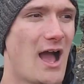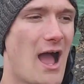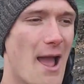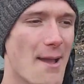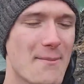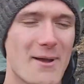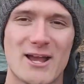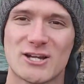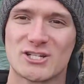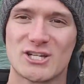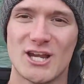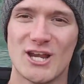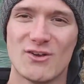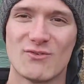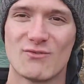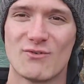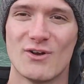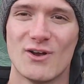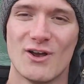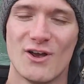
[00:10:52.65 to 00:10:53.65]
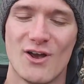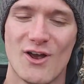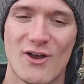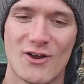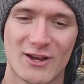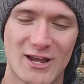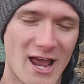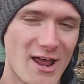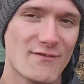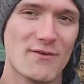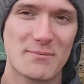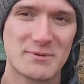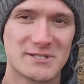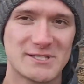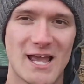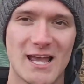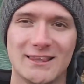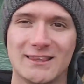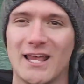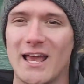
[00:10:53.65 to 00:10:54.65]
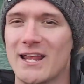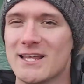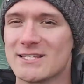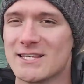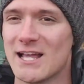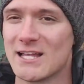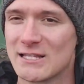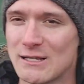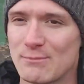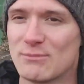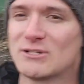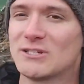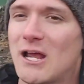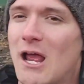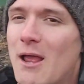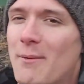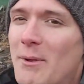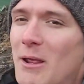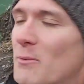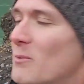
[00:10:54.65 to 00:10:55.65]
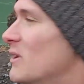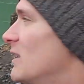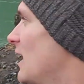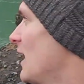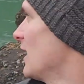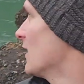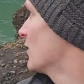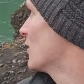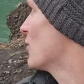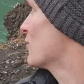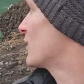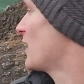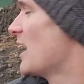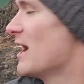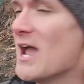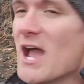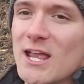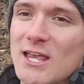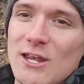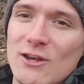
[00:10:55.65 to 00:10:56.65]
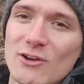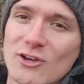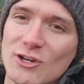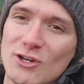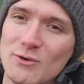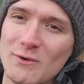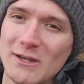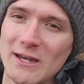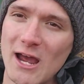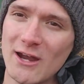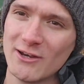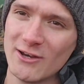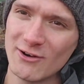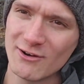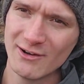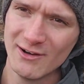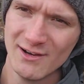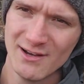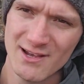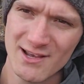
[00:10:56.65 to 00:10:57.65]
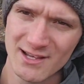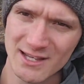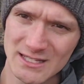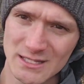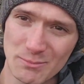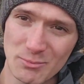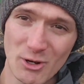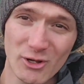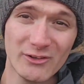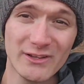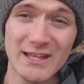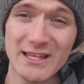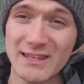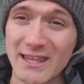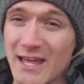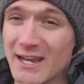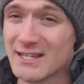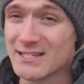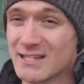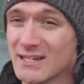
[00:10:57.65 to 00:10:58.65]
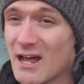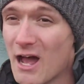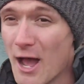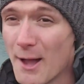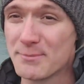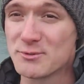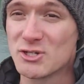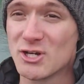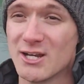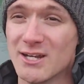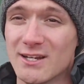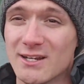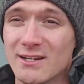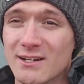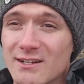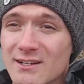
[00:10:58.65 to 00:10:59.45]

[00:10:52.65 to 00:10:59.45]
I'm actually kind of upset that it's not summertime and we can't go kayaking or canoeing down here, because apparently that is an option.